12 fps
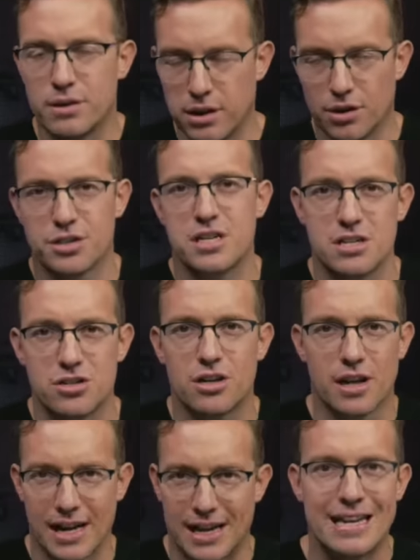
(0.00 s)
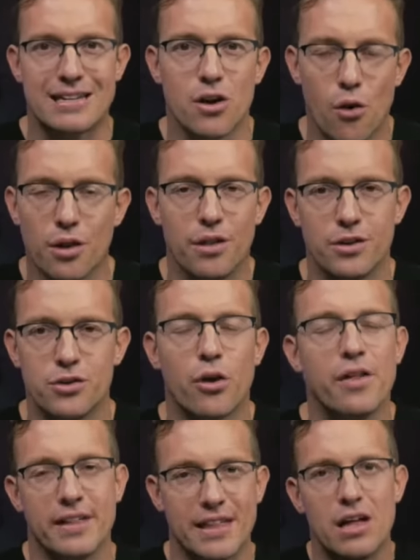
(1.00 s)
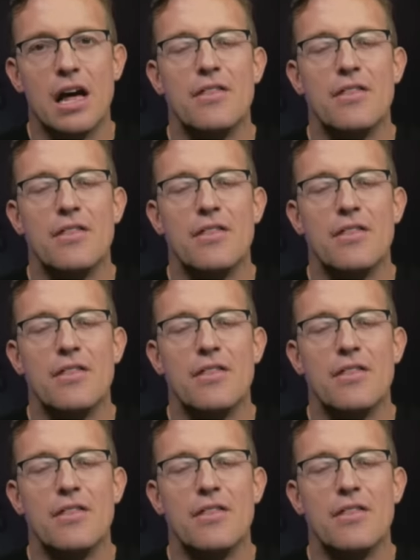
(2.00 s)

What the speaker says: little sister, like, gets a hold of the toy, like,